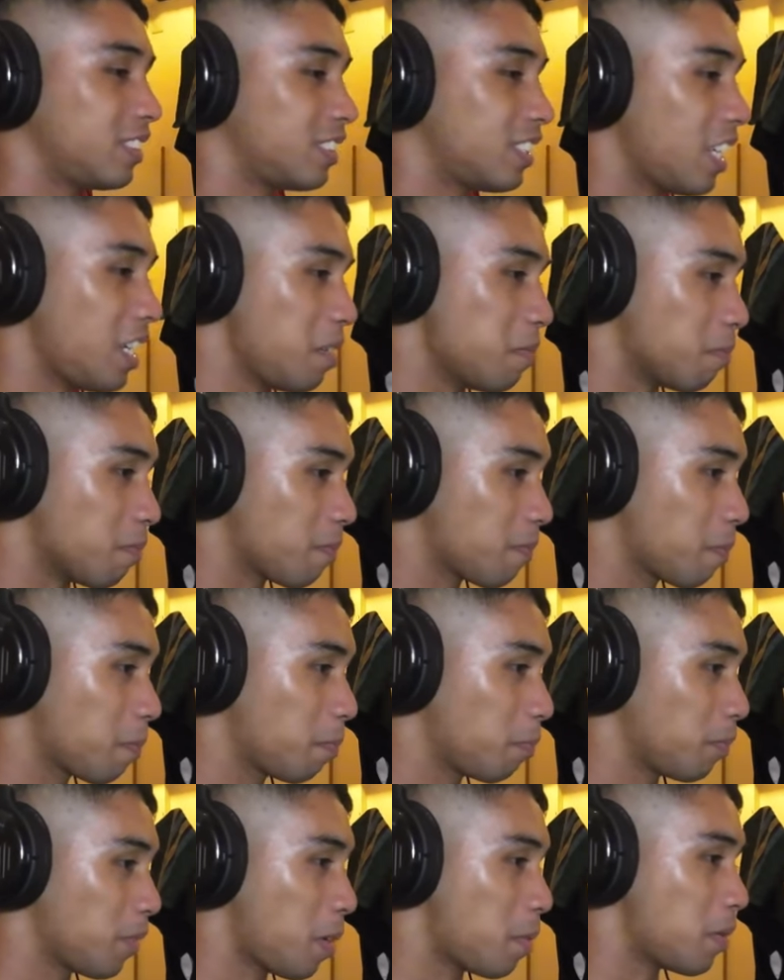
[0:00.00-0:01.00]
damn.
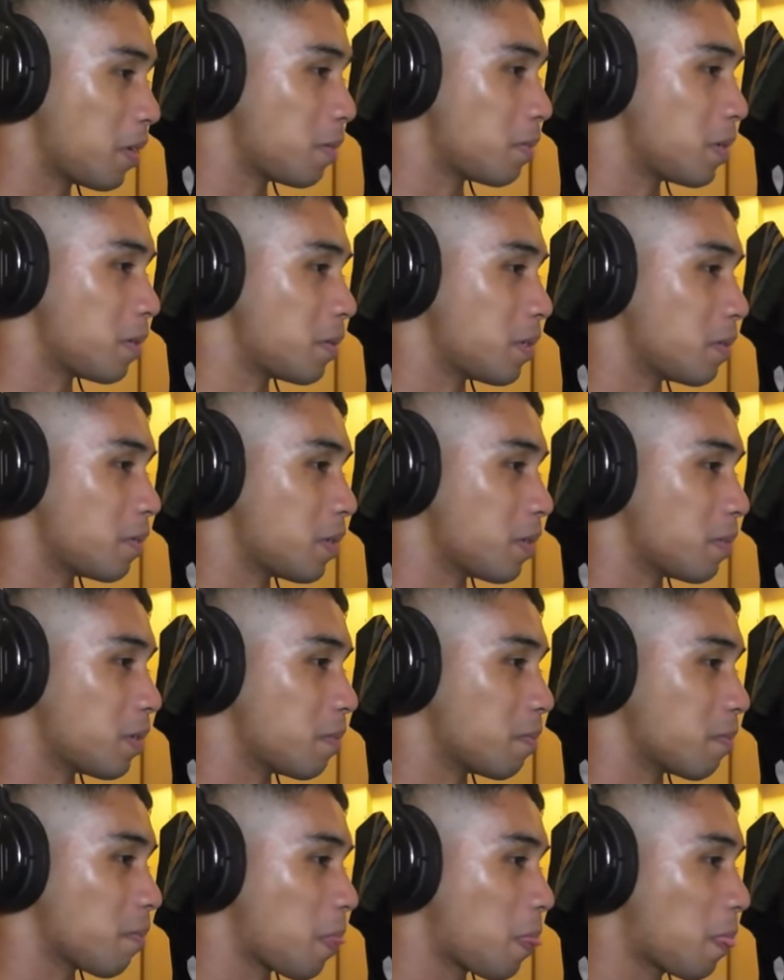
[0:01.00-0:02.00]
Damn, damn, damn, damn, damn,
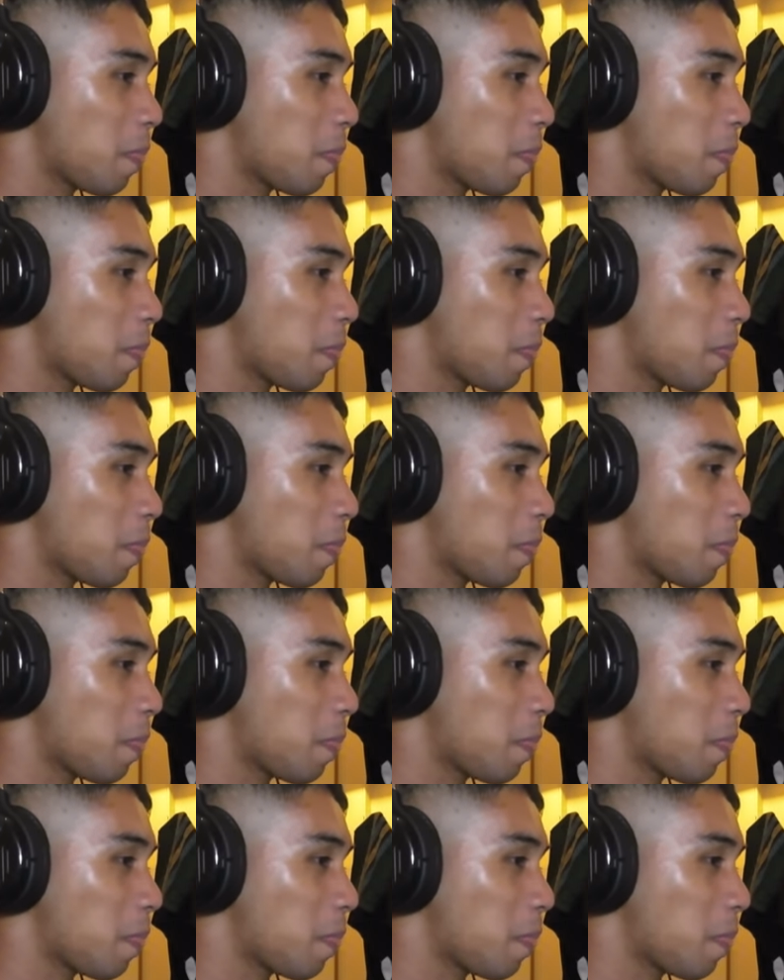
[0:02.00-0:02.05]
damn.